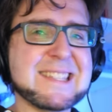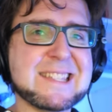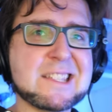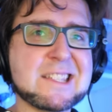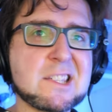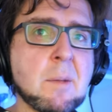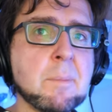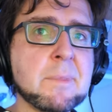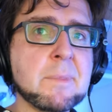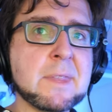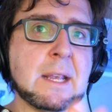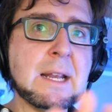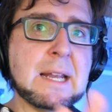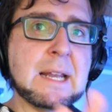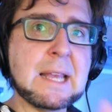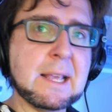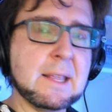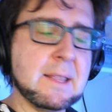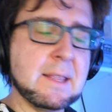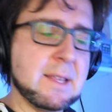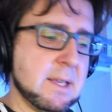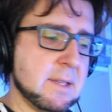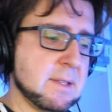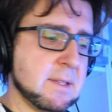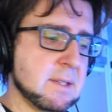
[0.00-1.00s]
is something
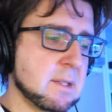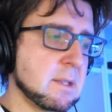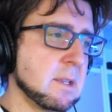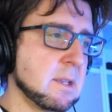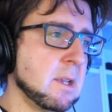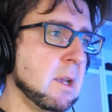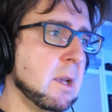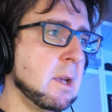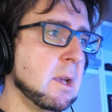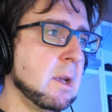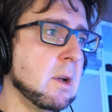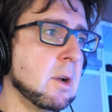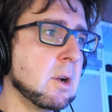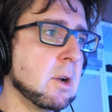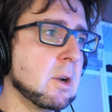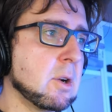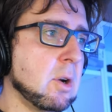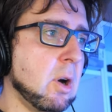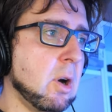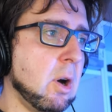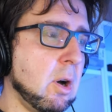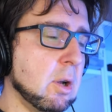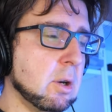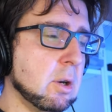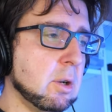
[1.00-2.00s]
like this.
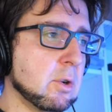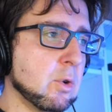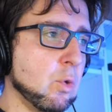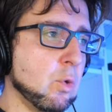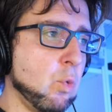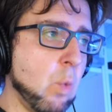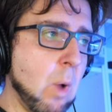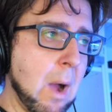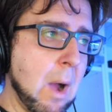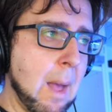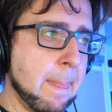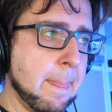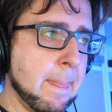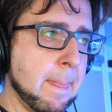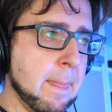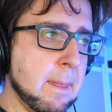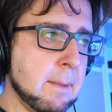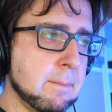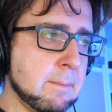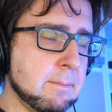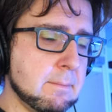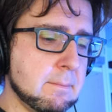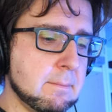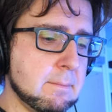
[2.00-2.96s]
Color 1